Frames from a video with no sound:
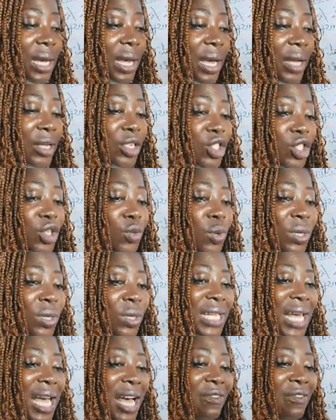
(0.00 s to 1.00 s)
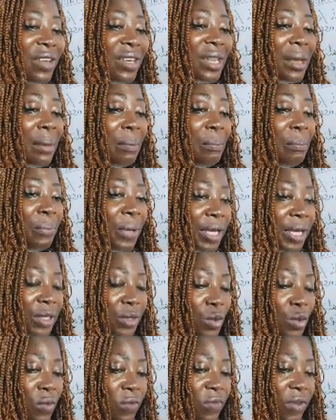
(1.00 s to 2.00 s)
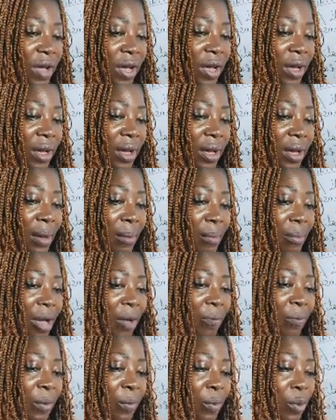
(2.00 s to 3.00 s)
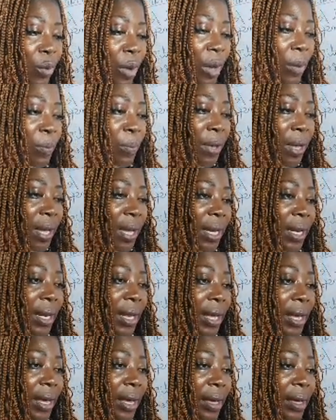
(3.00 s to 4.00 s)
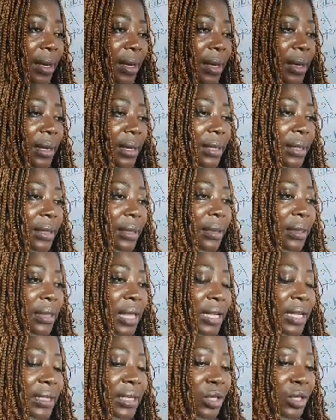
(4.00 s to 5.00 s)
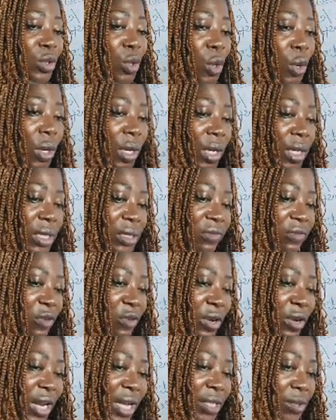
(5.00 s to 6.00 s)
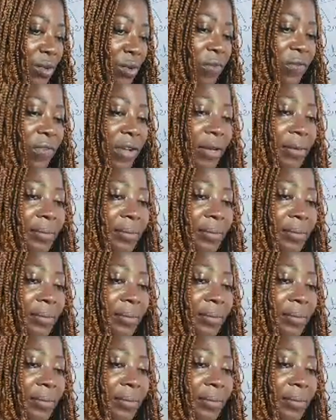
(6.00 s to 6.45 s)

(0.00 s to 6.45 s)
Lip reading: And she was having the best offer, but people were paying her $30 for that offer